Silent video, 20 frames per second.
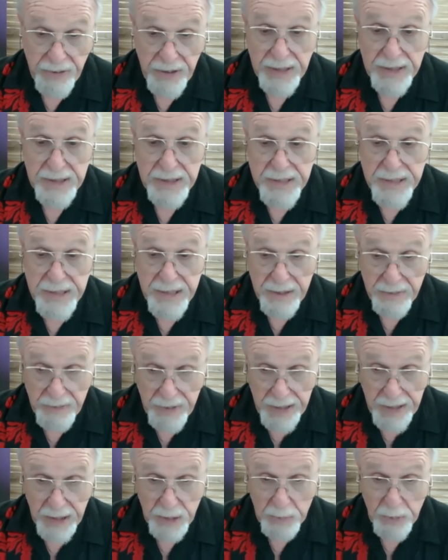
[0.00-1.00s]
funds
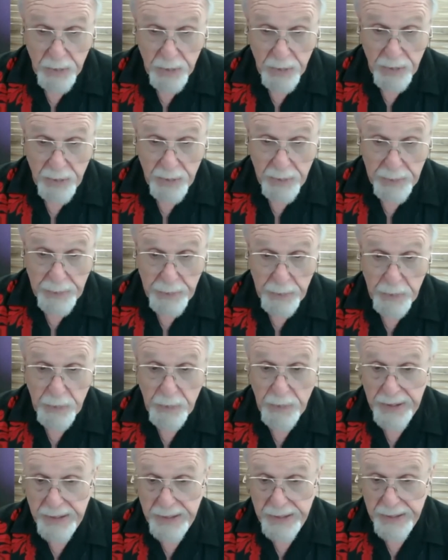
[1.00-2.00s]
available
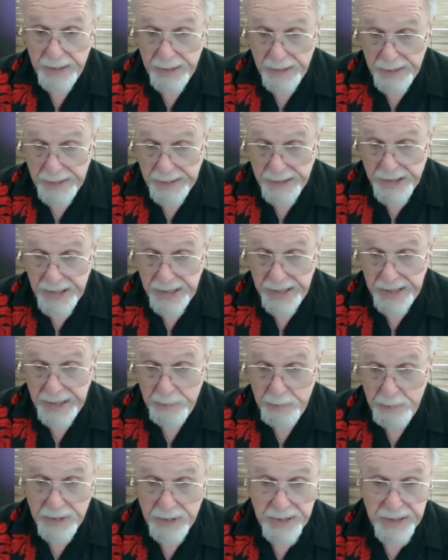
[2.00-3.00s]
when a city
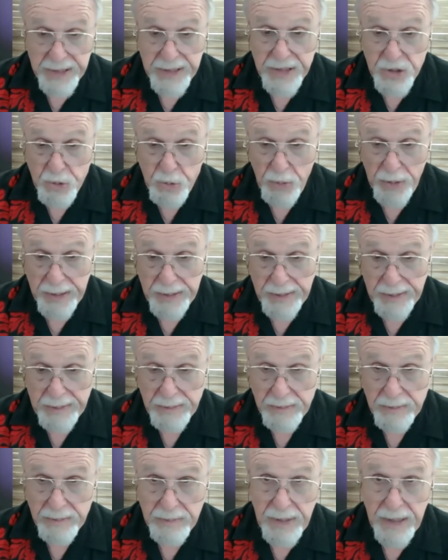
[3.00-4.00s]
puts in the street
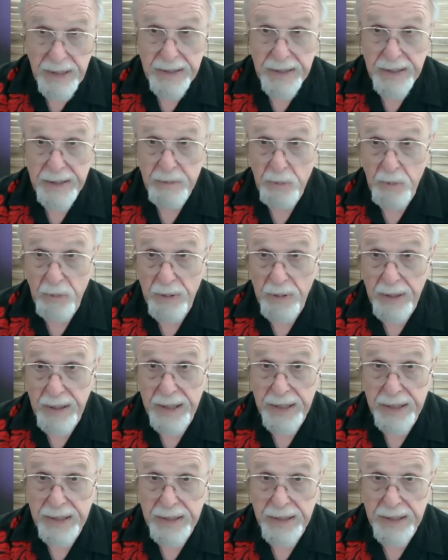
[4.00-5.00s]
and the,
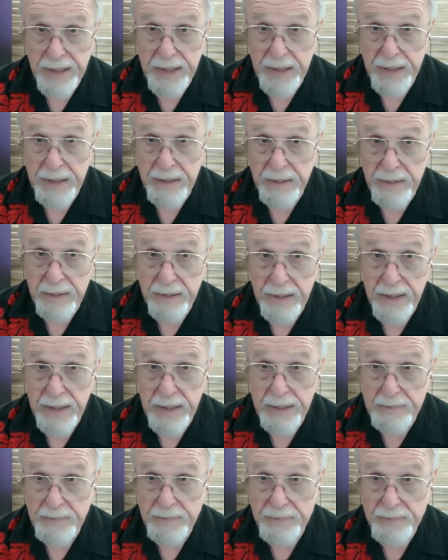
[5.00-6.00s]
and the,
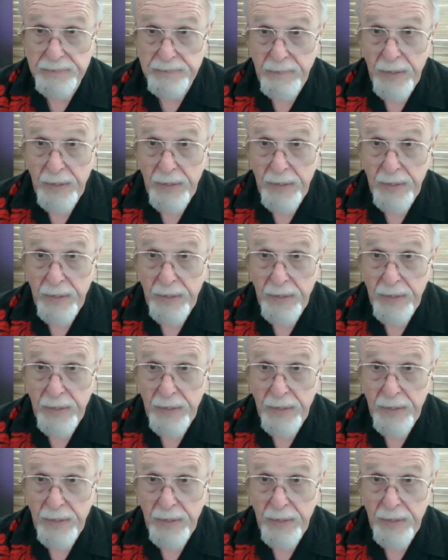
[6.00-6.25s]
um,